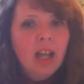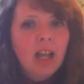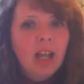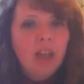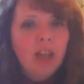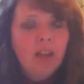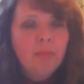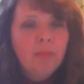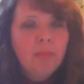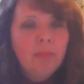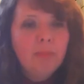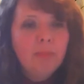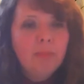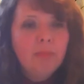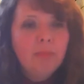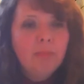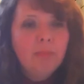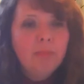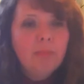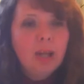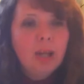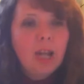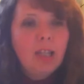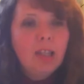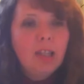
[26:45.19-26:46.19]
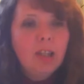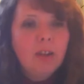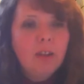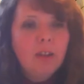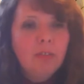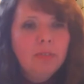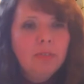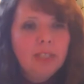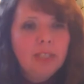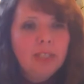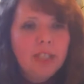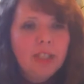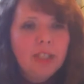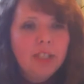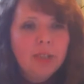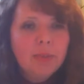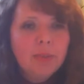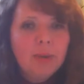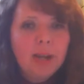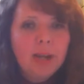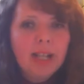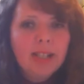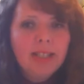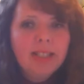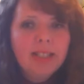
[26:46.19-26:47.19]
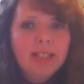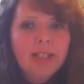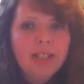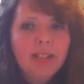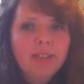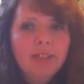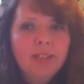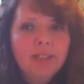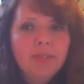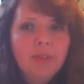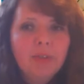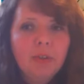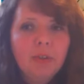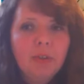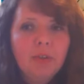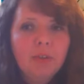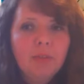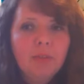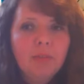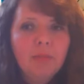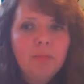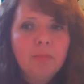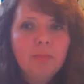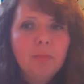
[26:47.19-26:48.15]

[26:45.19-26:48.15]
A lot of teachers were asking us for